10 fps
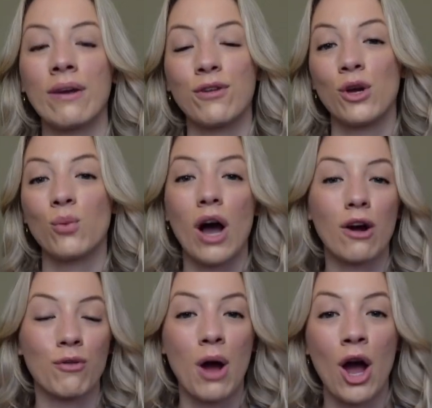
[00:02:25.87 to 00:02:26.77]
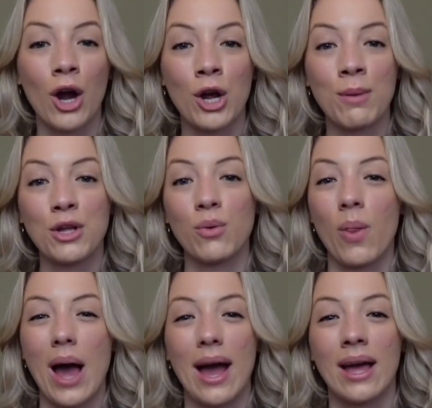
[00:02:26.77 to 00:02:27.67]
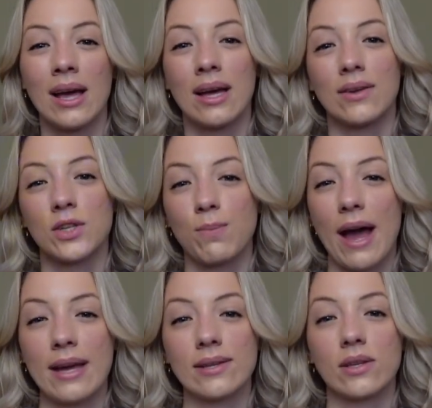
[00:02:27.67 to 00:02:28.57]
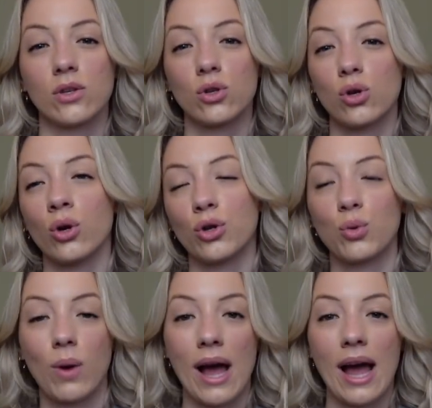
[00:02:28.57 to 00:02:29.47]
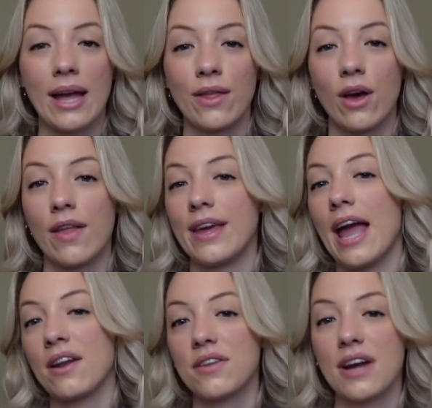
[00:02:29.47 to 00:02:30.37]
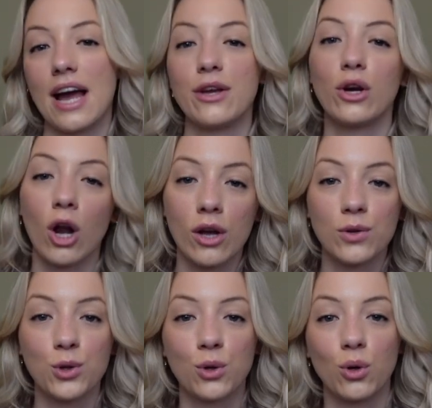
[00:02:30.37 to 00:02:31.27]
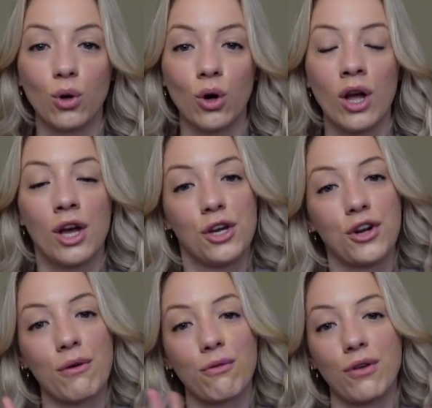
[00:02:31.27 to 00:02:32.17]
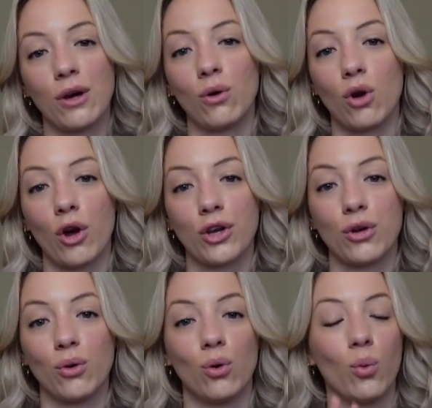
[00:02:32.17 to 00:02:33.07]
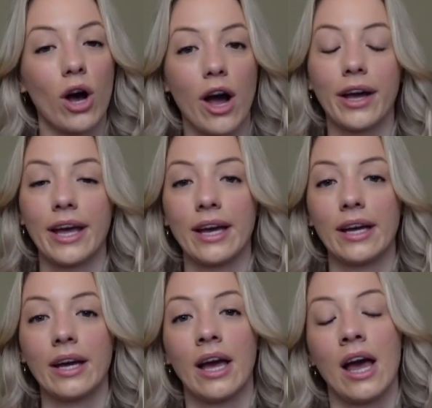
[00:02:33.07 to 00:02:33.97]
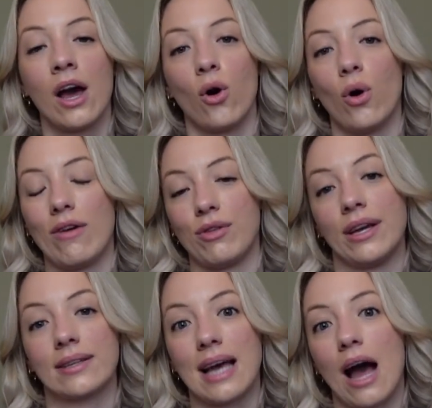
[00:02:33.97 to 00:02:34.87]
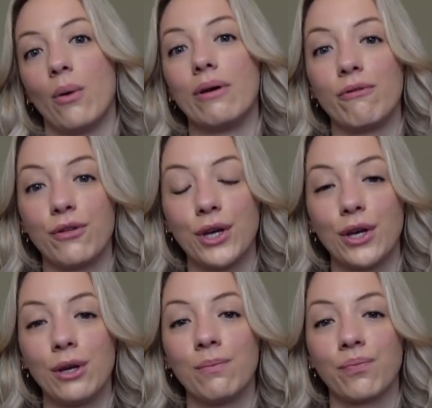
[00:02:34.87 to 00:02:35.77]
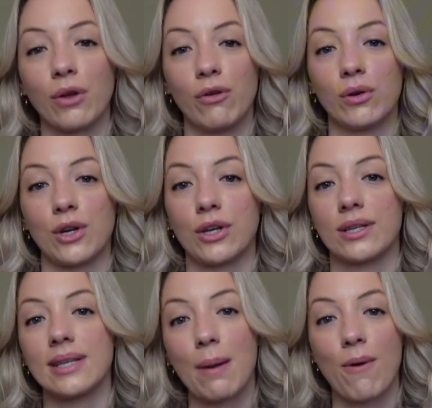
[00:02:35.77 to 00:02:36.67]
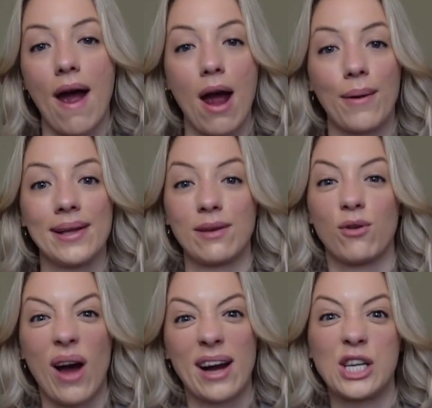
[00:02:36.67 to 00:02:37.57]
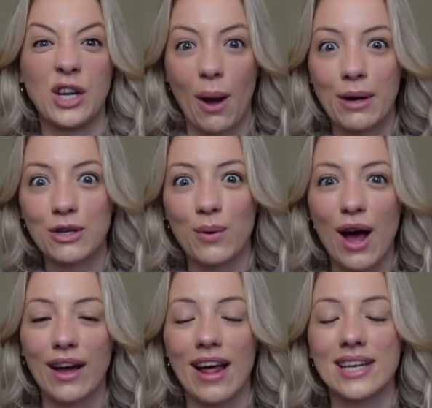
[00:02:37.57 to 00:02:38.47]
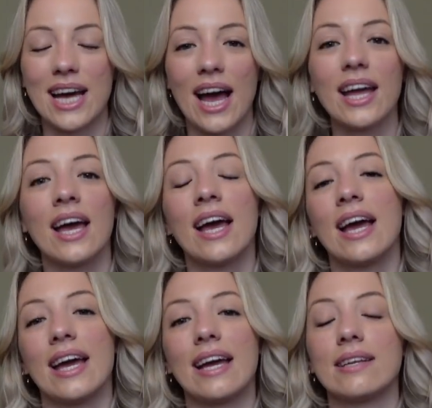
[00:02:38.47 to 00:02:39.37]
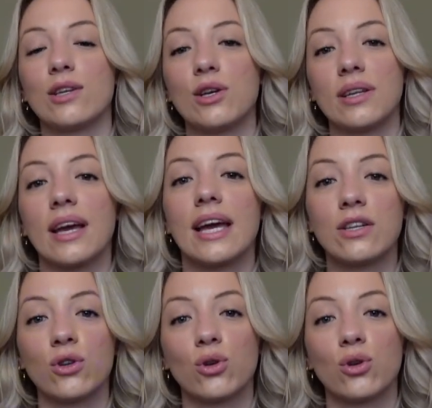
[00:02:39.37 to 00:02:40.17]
if you work from home and you want that space that's tucked away, that at the end of the day you close the door, you don't feel like you're working or everything's out in view, it feels like a separate area as if you're actually going to work that day, is using a hidden